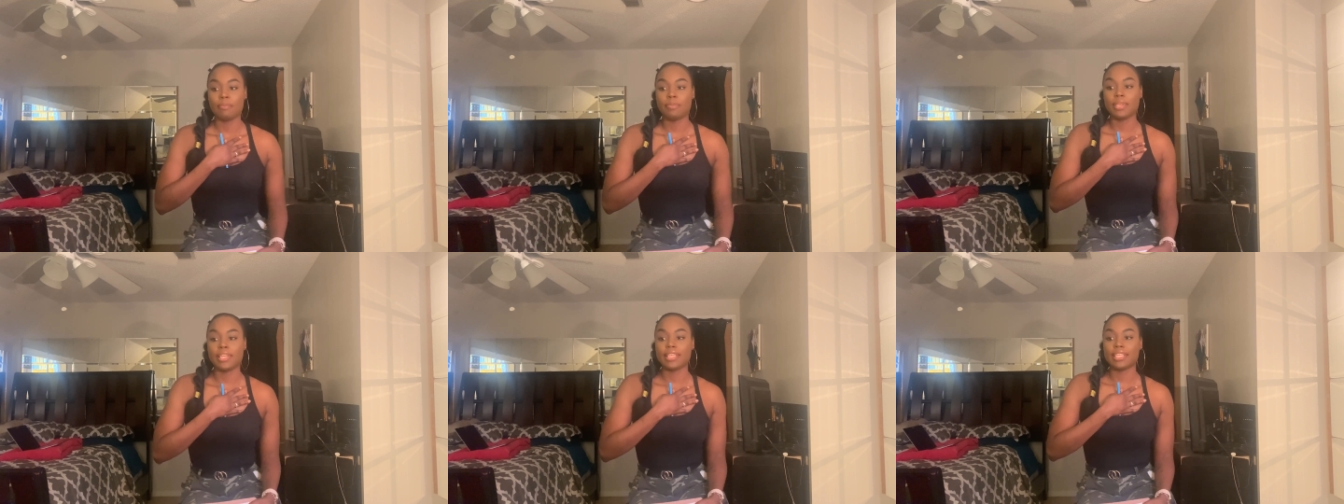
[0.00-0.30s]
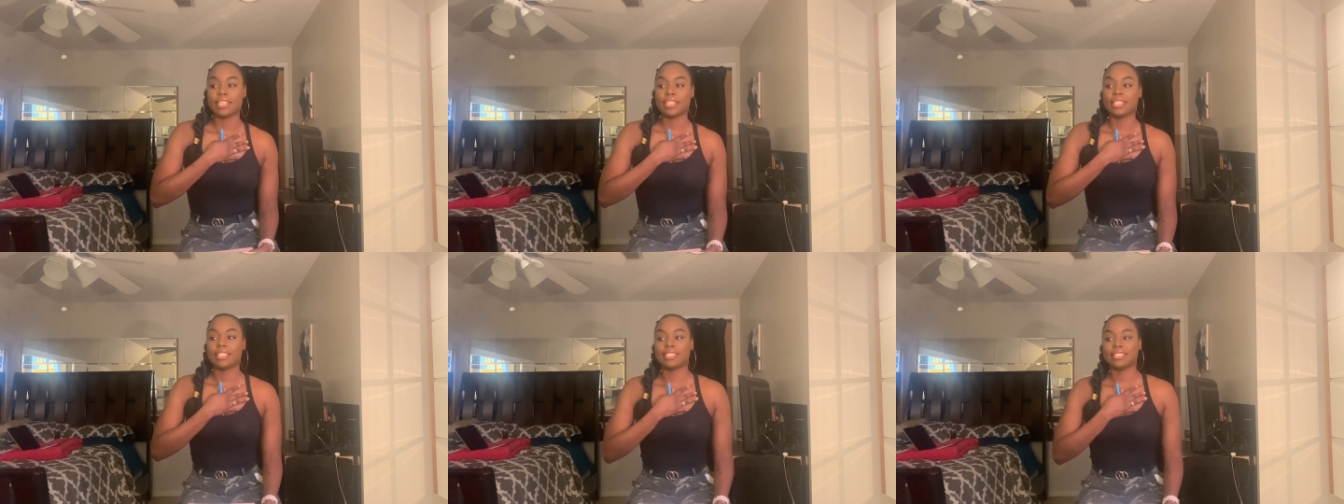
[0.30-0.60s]

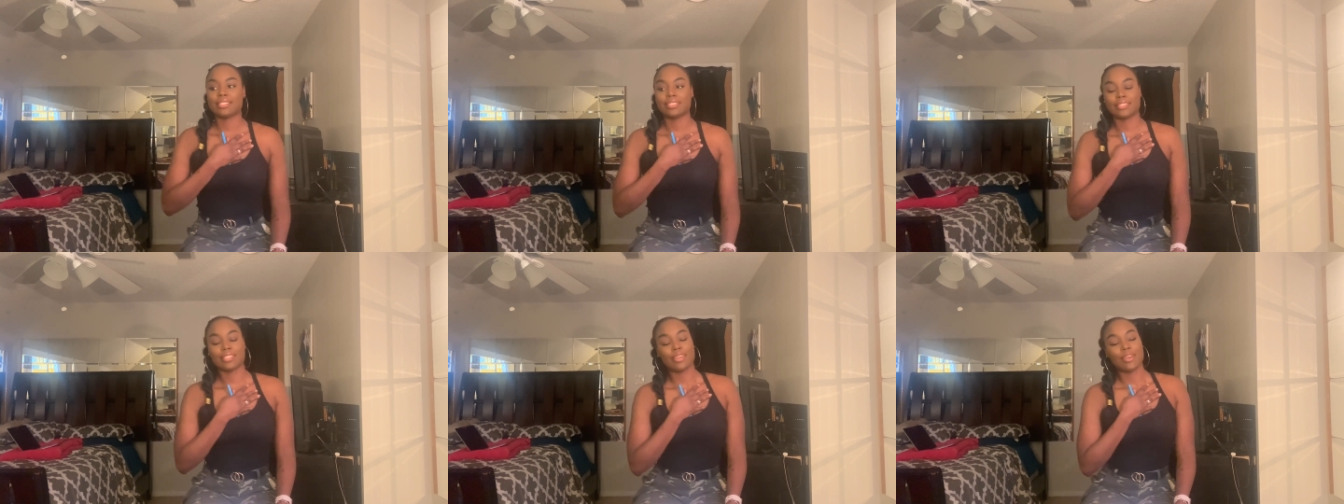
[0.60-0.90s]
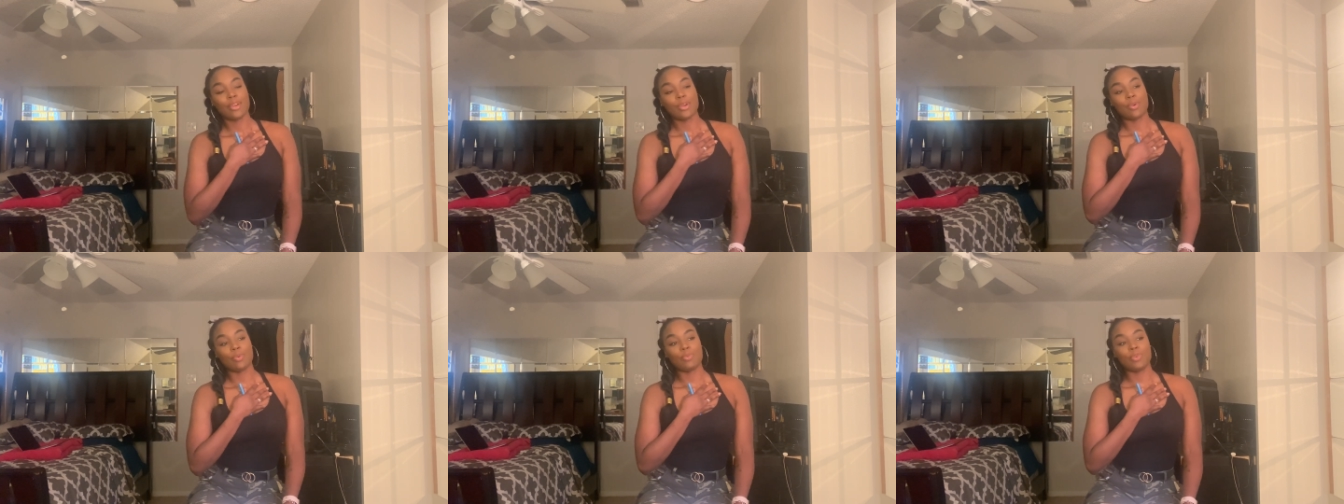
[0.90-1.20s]
because
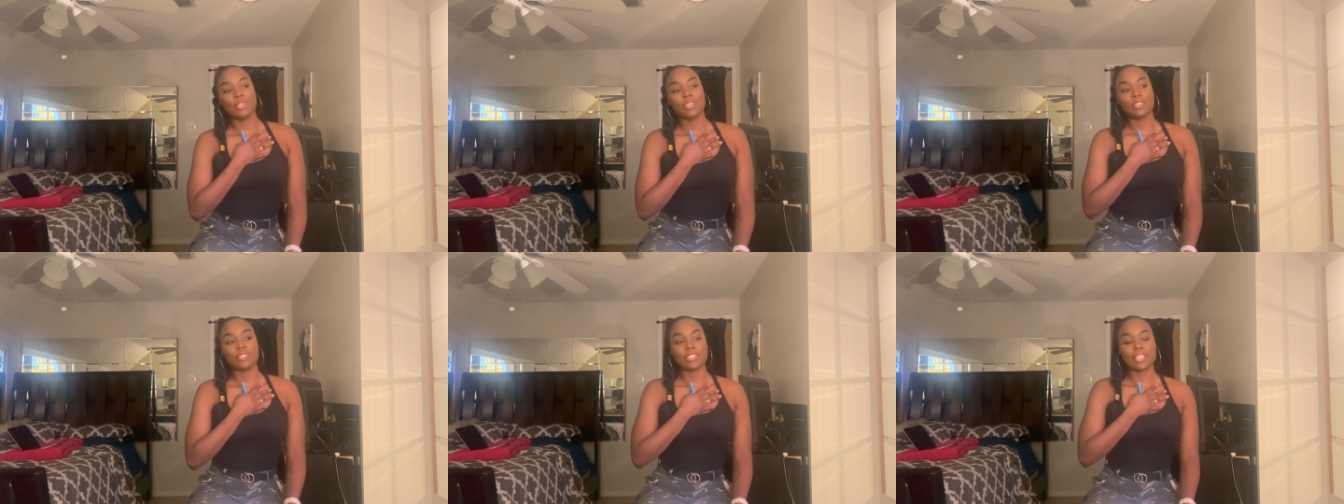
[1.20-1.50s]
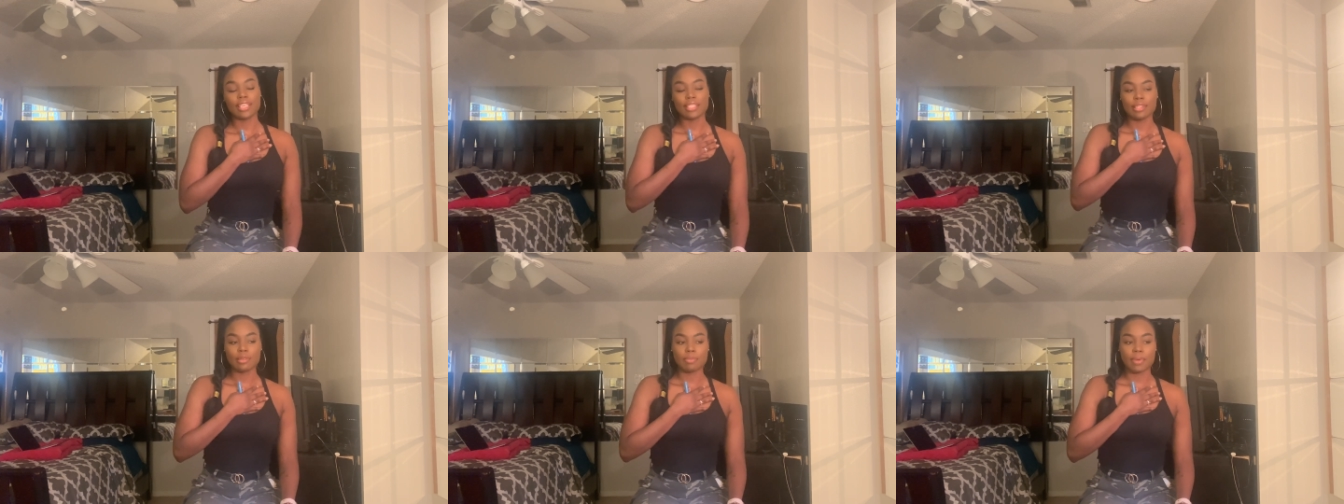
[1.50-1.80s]
when you
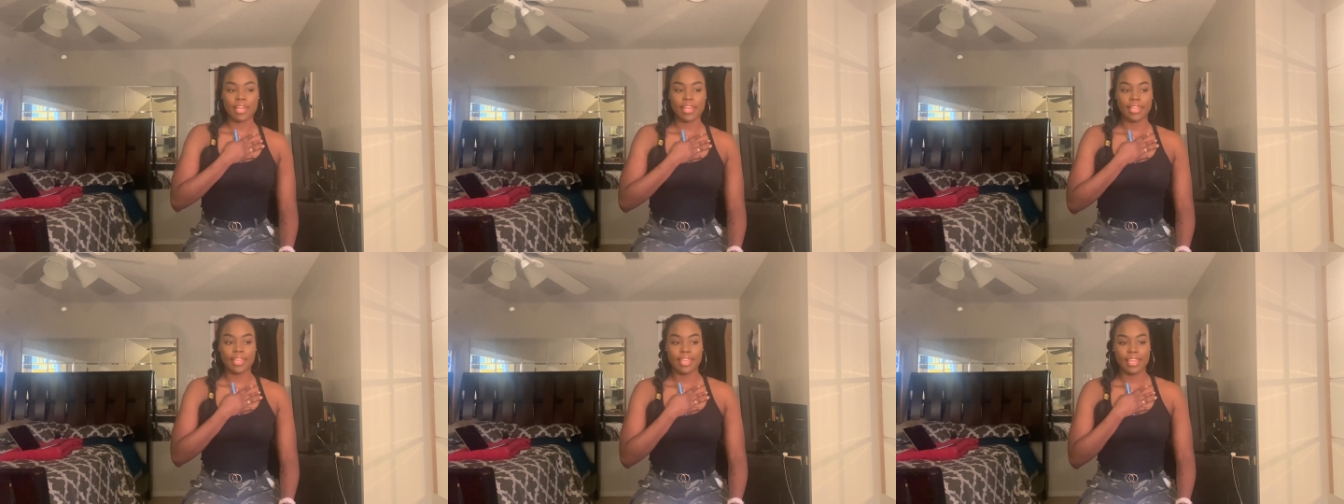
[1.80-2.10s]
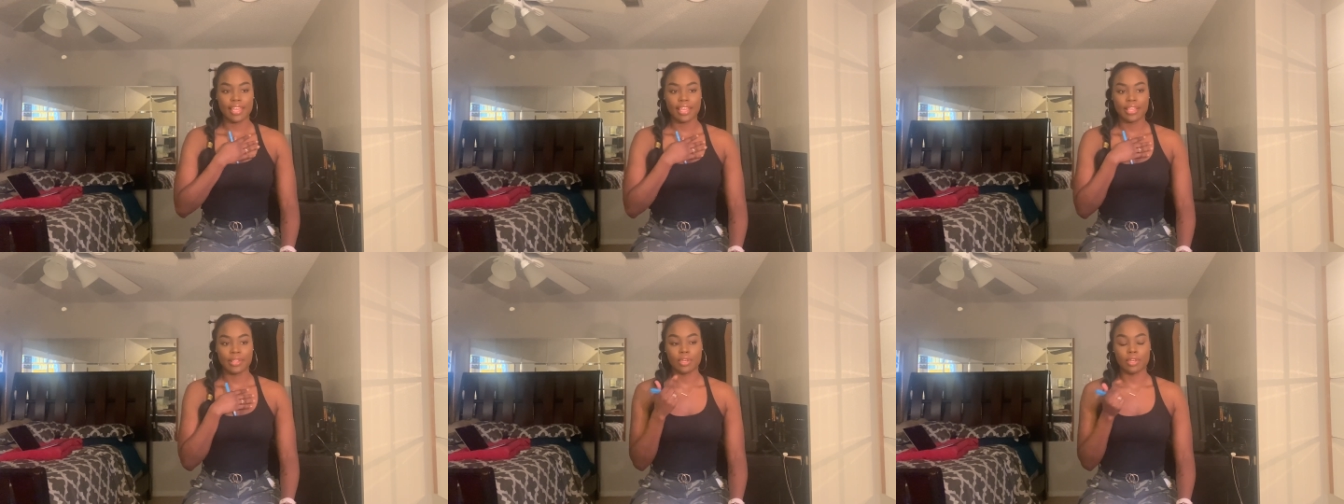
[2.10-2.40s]
take the
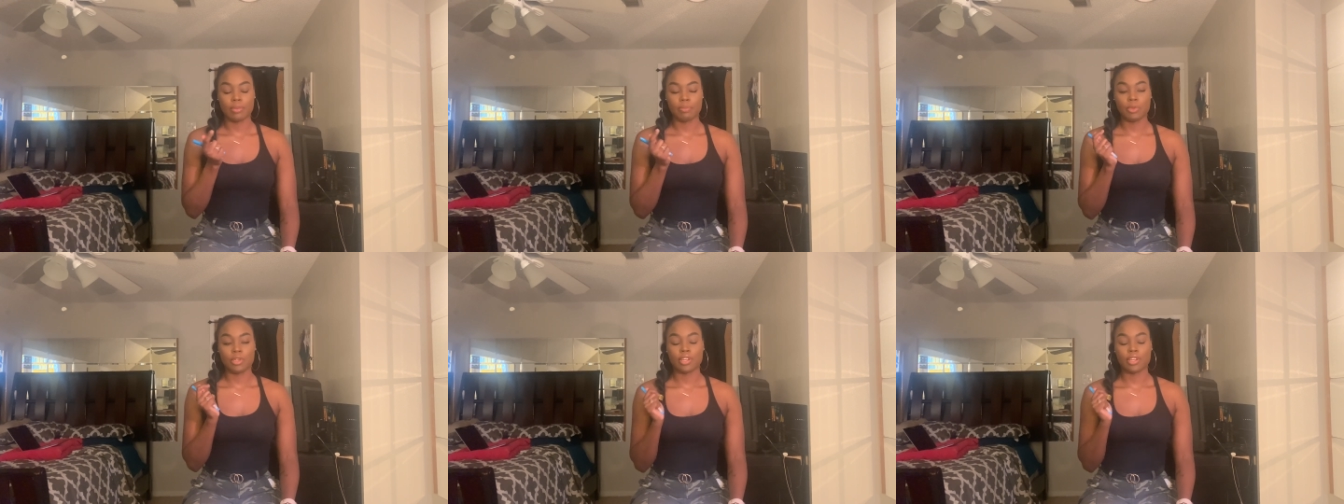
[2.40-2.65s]
PICAT, you're